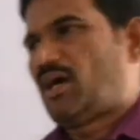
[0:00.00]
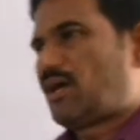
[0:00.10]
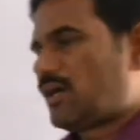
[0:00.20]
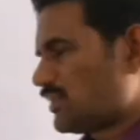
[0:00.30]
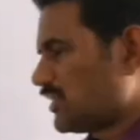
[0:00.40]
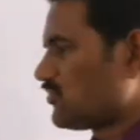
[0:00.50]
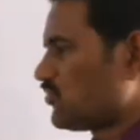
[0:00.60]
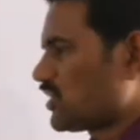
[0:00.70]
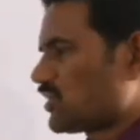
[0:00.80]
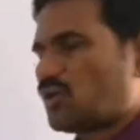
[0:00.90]
And then we
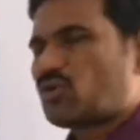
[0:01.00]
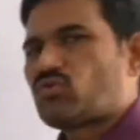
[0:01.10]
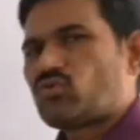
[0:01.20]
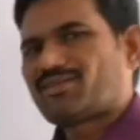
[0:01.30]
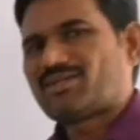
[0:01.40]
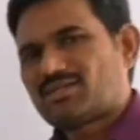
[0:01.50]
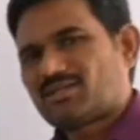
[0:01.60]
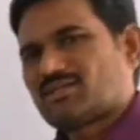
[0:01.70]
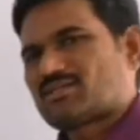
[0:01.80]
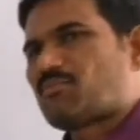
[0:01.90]
can conclude
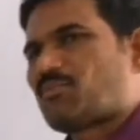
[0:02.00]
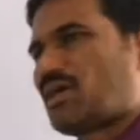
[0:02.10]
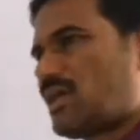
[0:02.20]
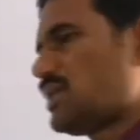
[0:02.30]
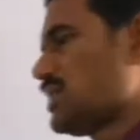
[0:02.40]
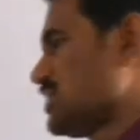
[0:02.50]
that some current is